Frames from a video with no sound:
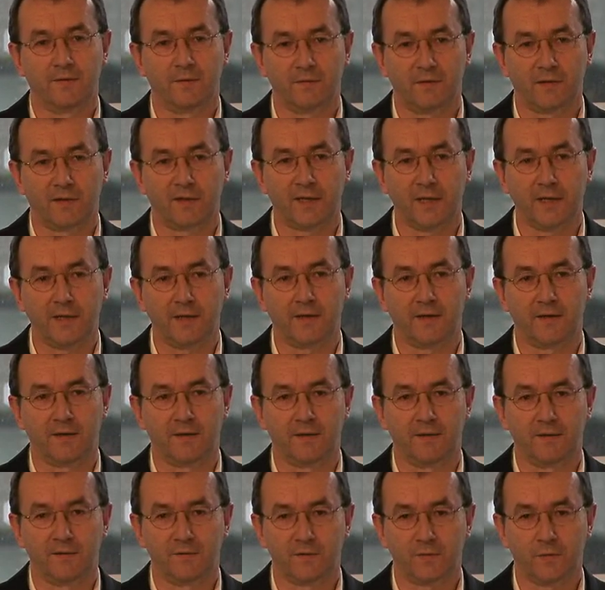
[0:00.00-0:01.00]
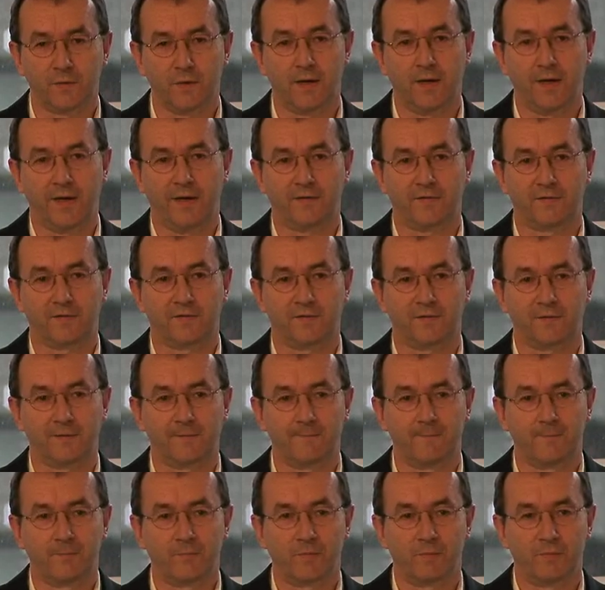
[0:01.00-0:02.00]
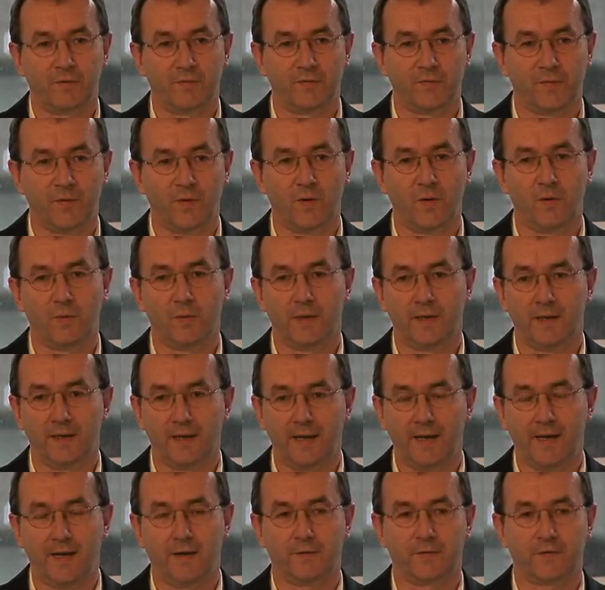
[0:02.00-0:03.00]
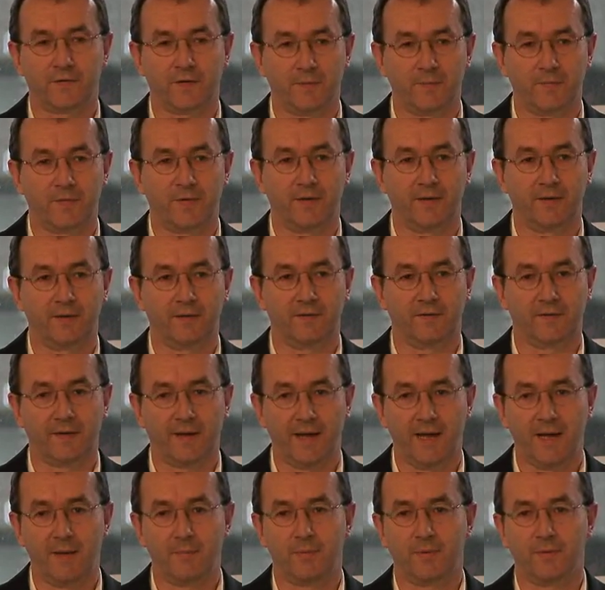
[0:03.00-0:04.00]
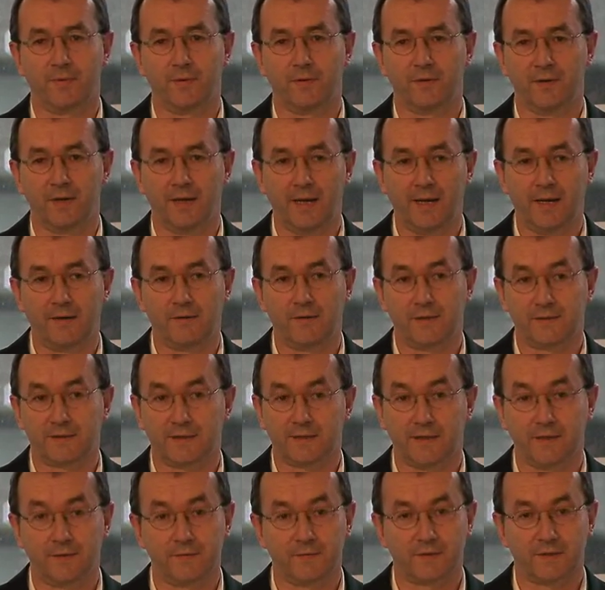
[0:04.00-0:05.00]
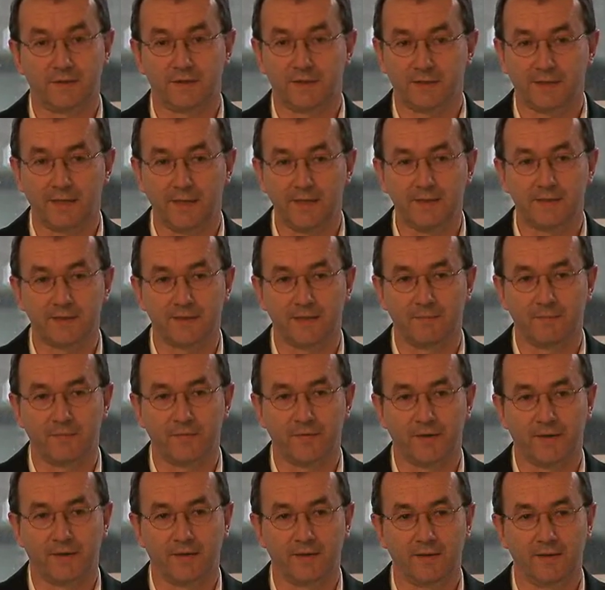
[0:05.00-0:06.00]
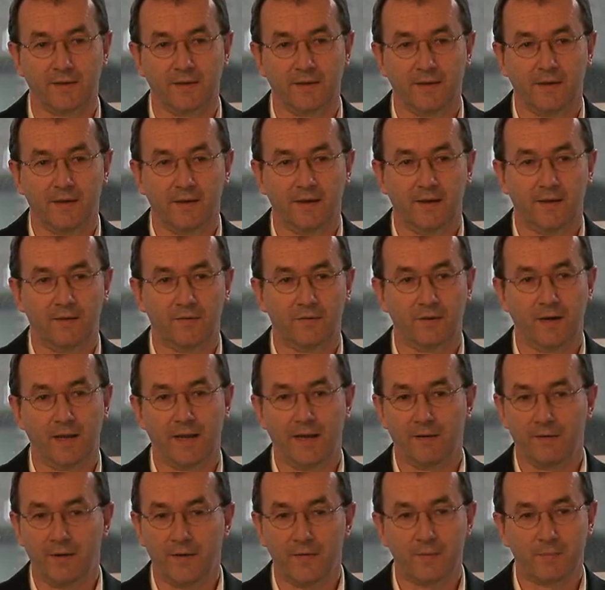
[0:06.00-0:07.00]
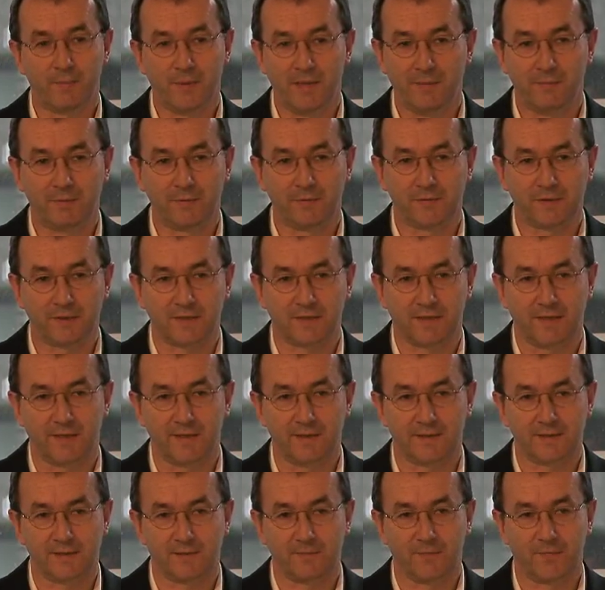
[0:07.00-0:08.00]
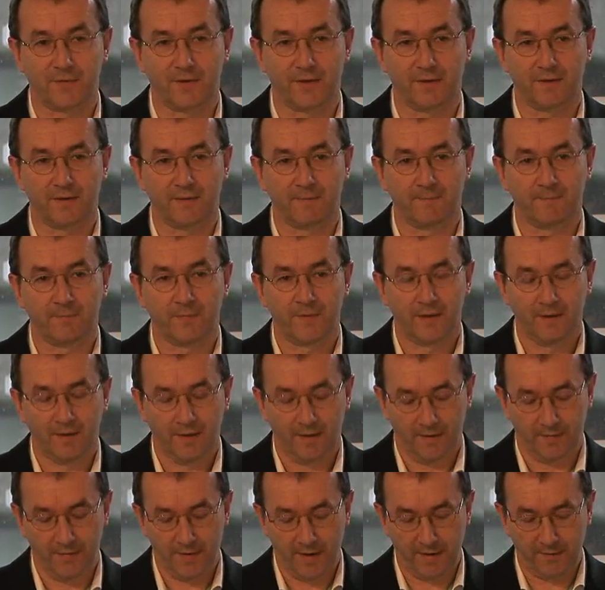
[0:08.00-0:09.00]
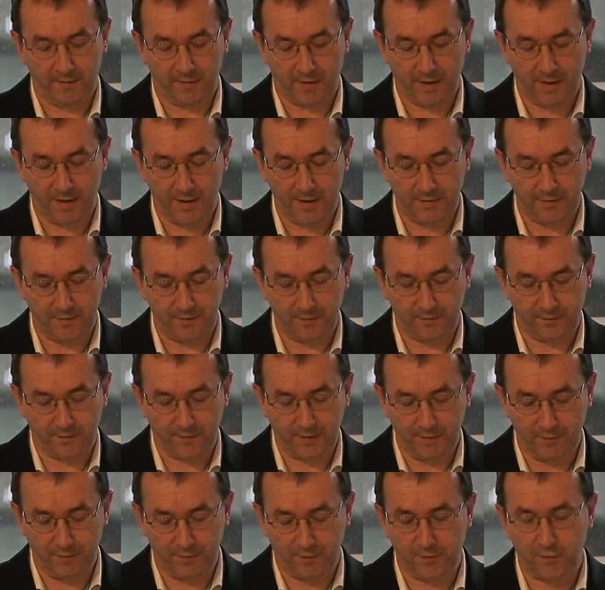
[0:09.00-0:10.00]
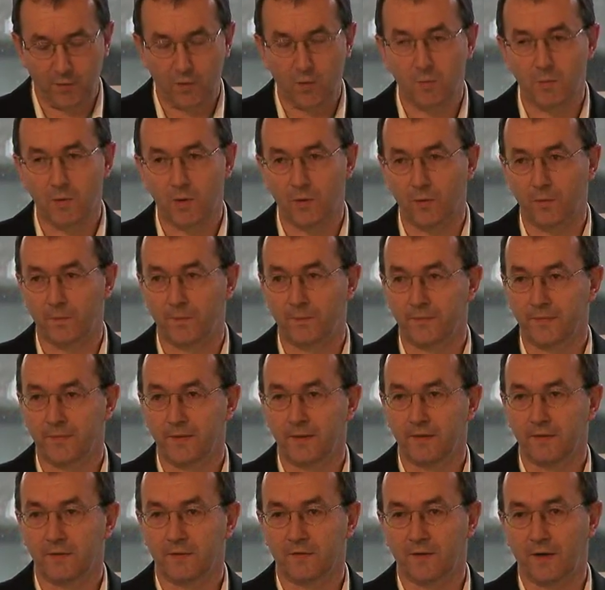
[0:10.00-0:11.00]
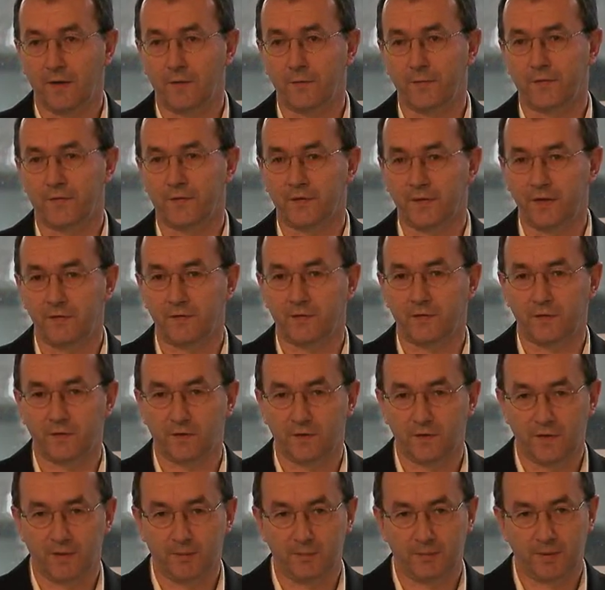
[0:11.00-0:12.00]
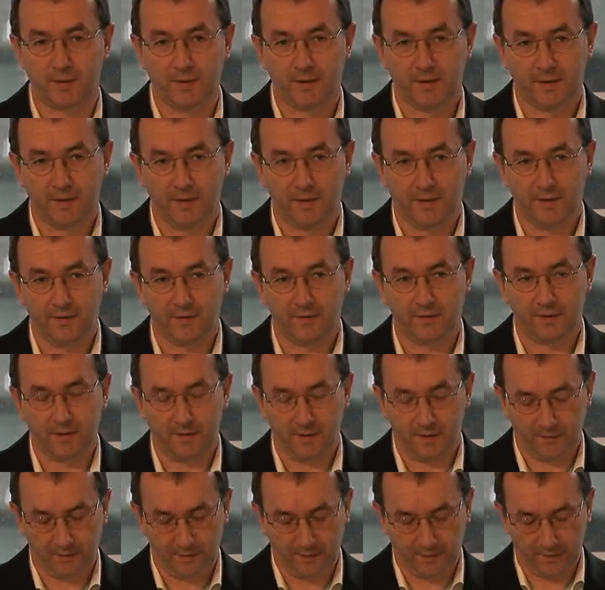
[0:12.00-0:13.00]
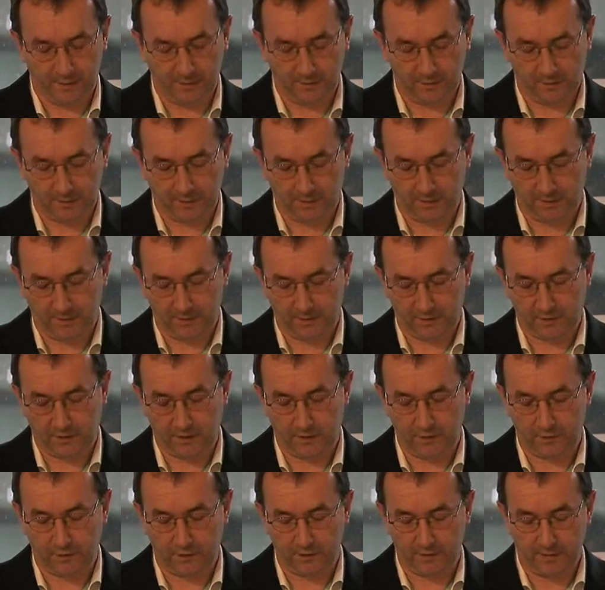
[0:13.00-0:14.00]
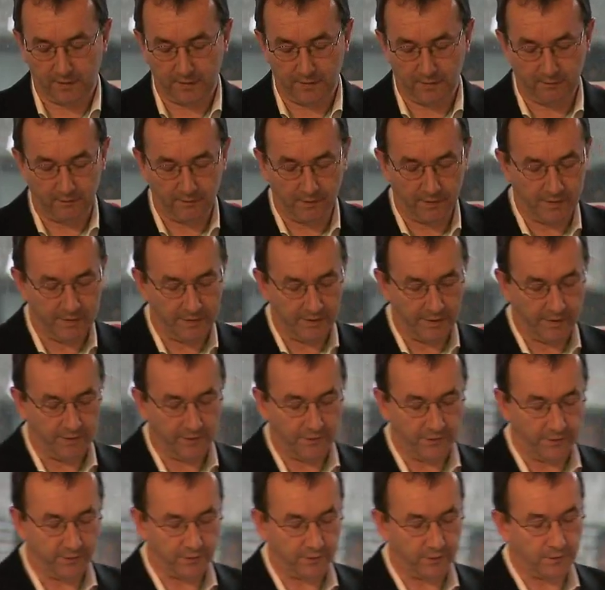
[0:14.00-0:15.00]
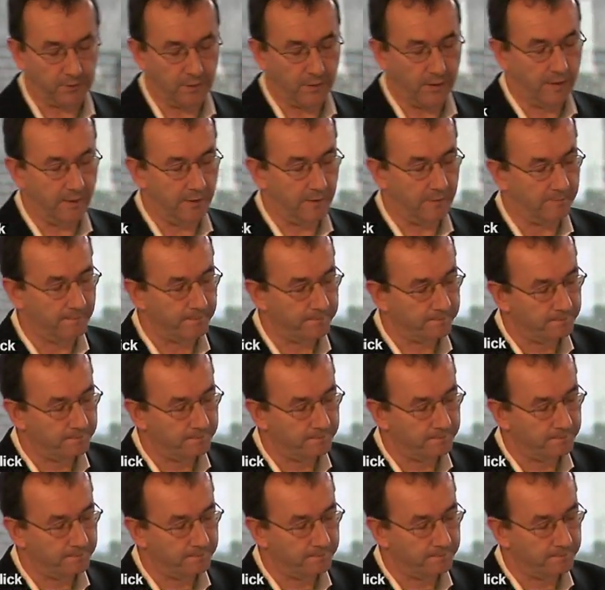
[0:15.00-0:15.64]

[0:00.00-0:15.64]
think twice before we allow something to happen, or allow ourselves to say something, or allow other people to say something. And that kind of informal self-censorship is essentially very dangerous as well.